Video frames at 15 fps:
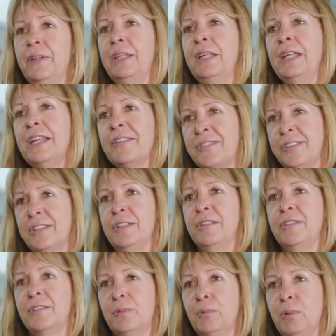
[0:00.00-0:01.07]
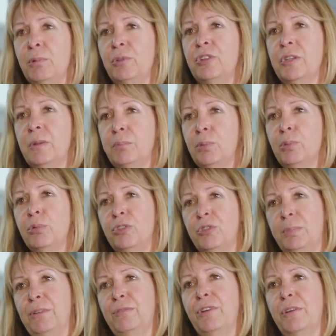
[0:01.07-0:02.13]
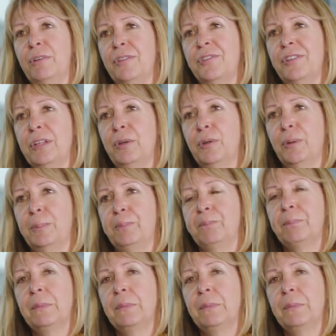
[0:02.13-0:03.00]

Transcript: the issues that we wanted the board to be focusing on.